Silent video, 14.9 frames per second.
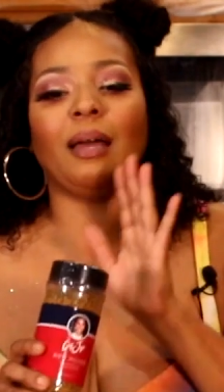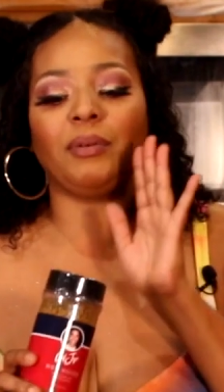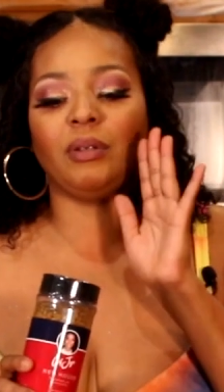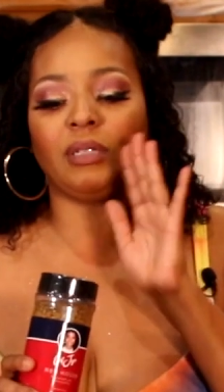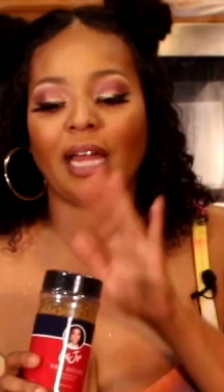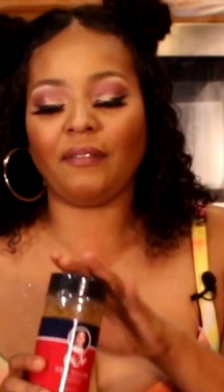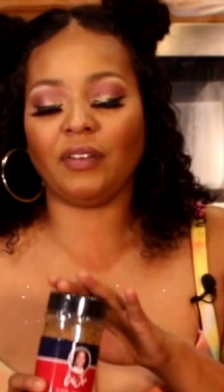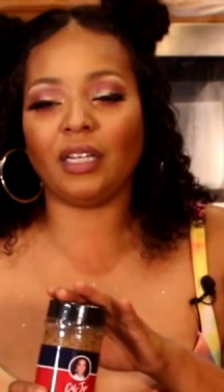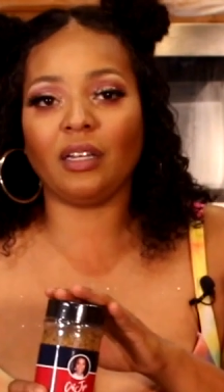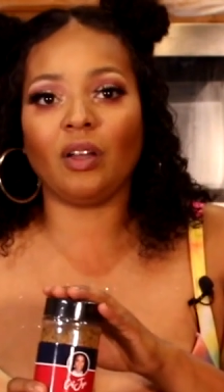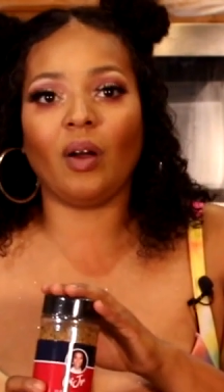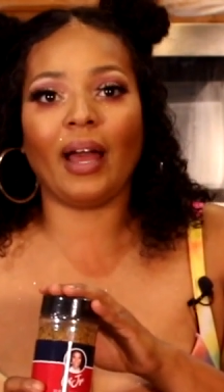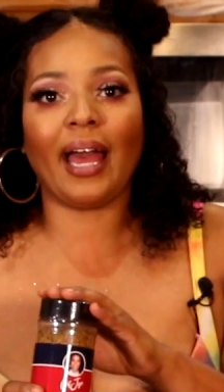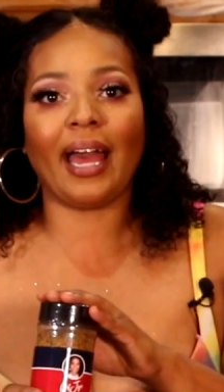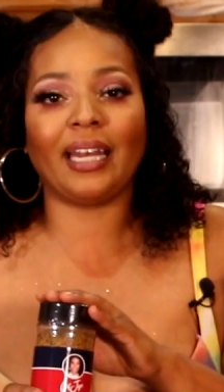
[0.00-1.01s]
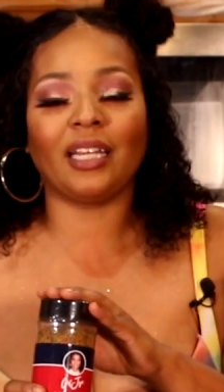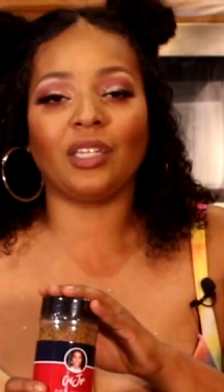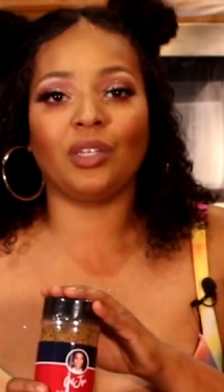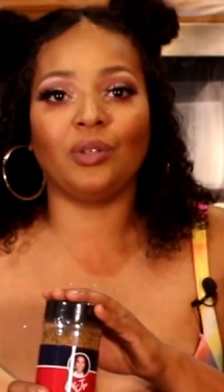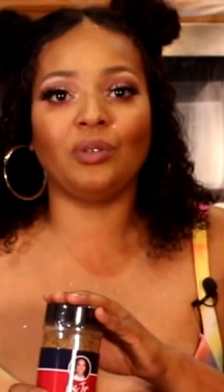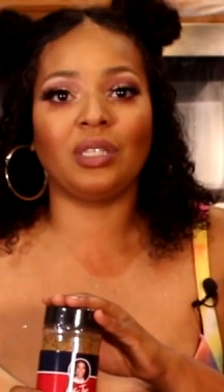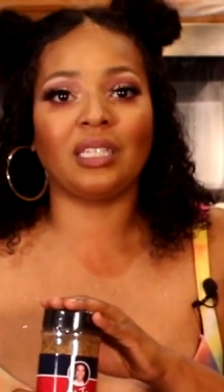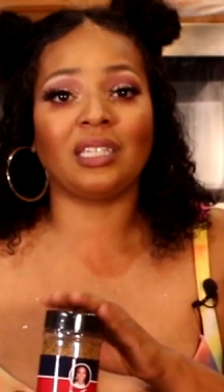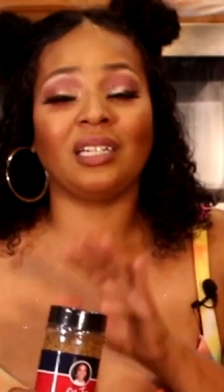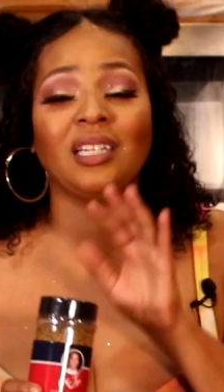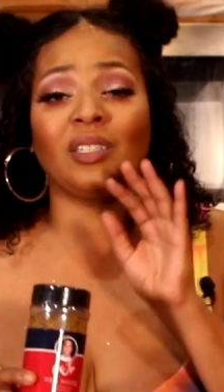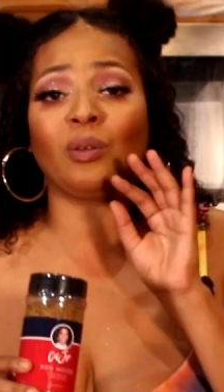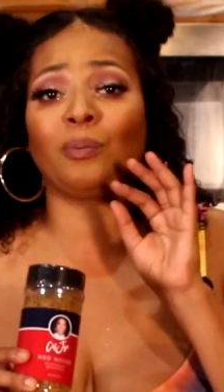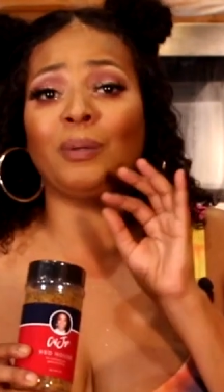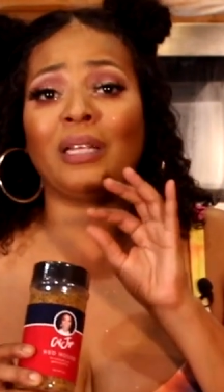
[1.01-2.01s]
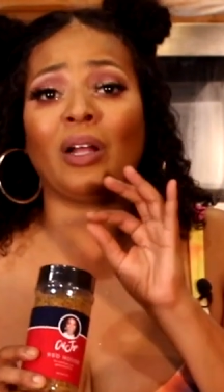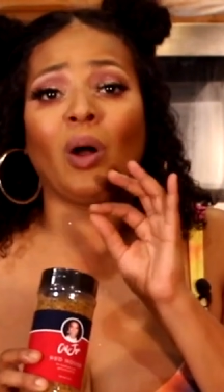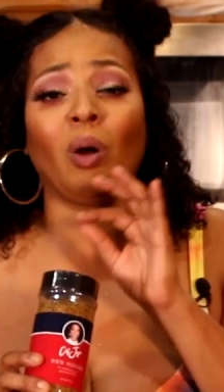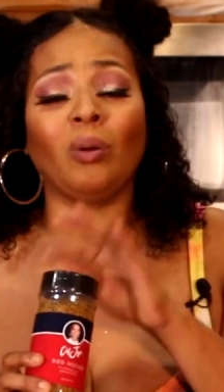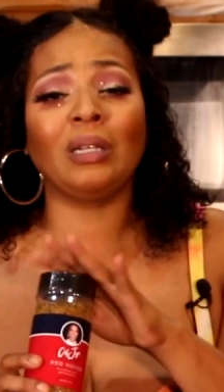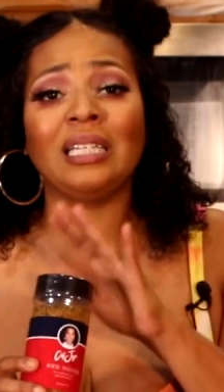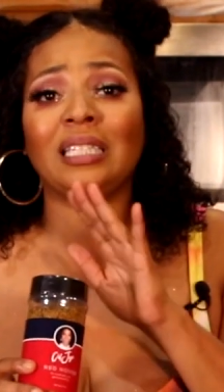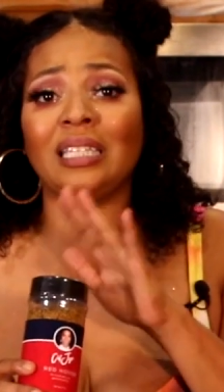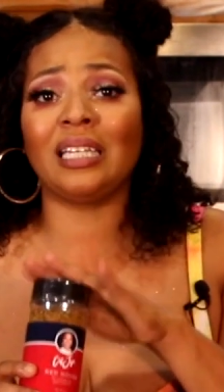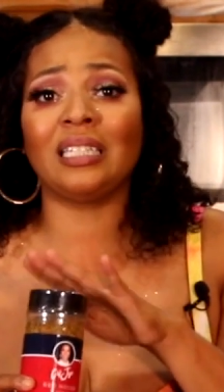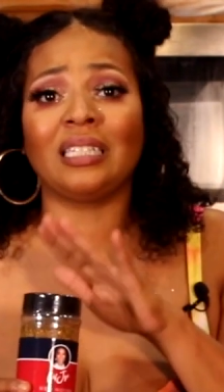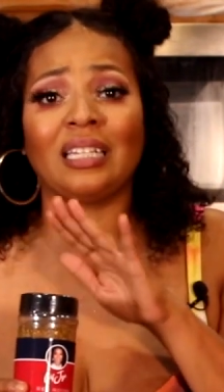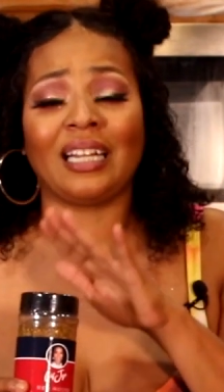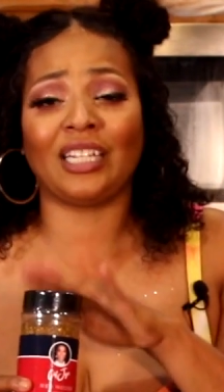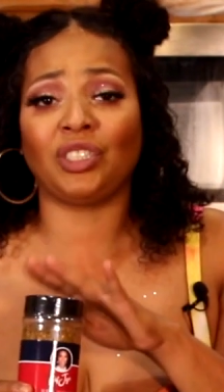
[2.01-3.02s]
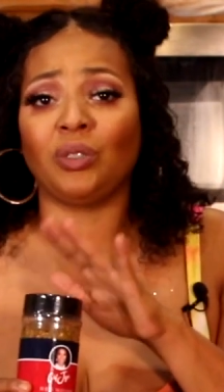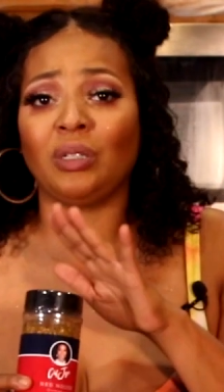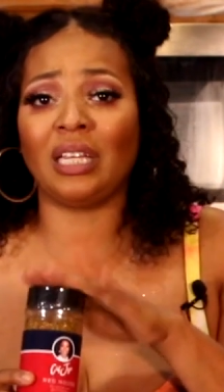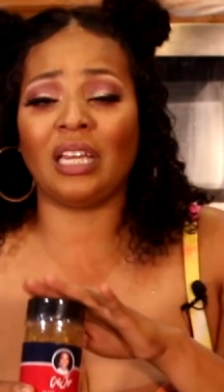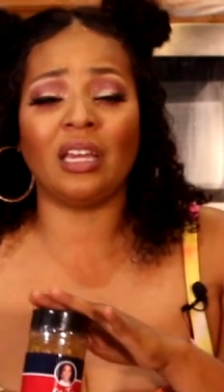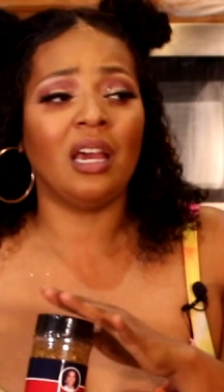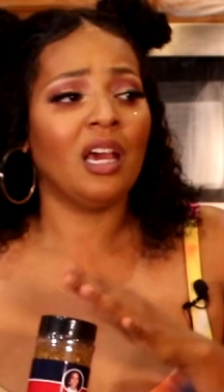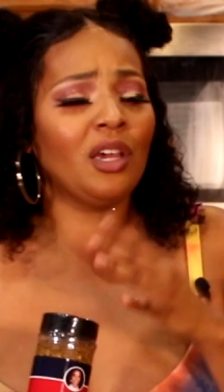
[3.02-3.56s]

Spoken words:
You definitely can go ahead and use this, and this will be the only seasoning that you need.